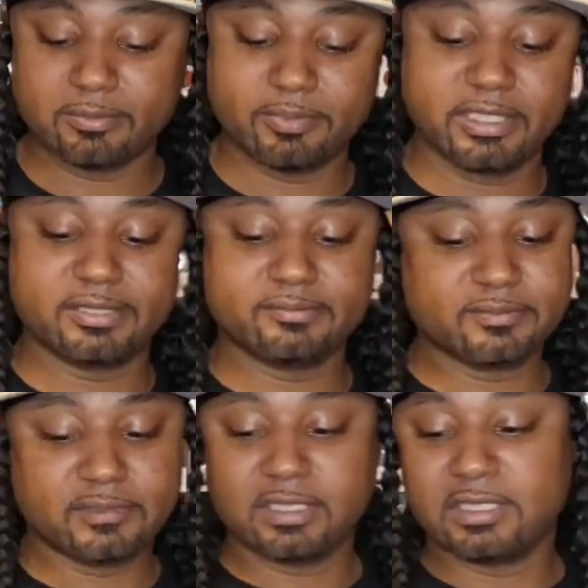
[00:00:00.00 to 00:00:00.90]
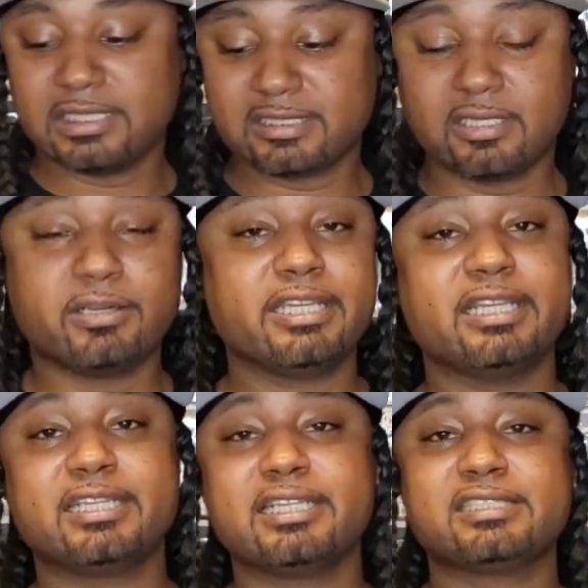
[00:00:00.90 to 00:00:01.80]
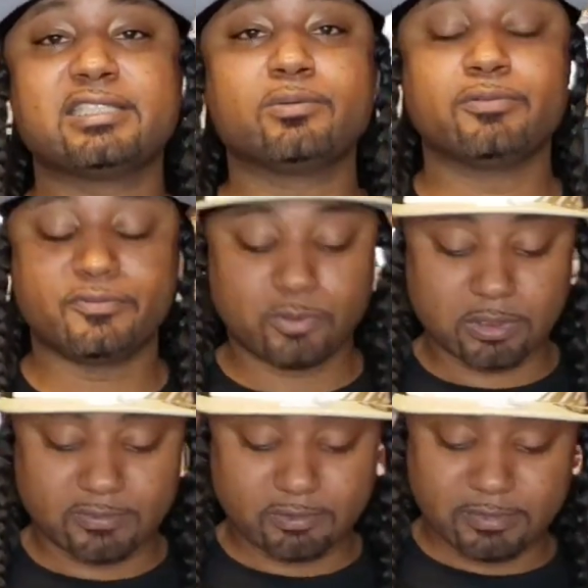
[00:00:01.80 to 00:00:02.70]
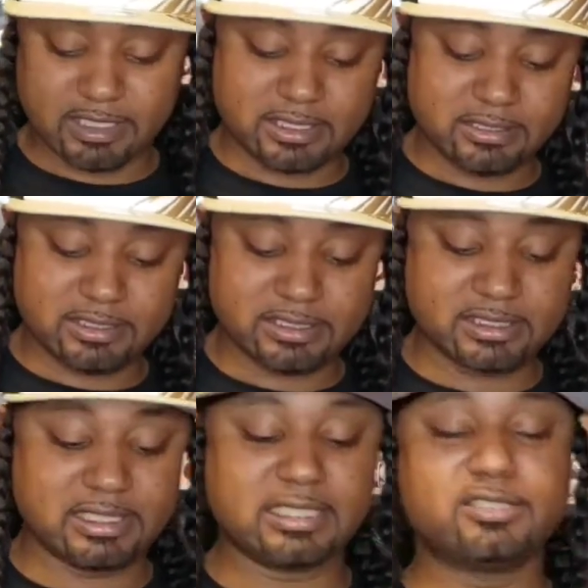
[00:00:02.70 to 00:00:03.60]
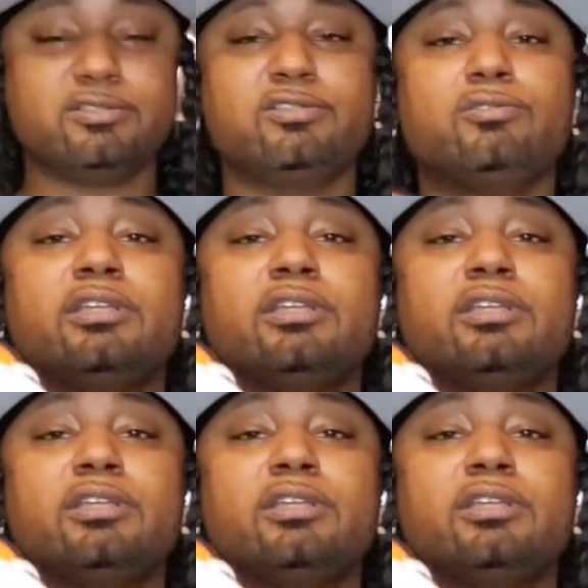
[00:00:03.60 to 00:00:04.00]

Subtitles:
But let's go ahead and get into the review of it, man. You can see that you do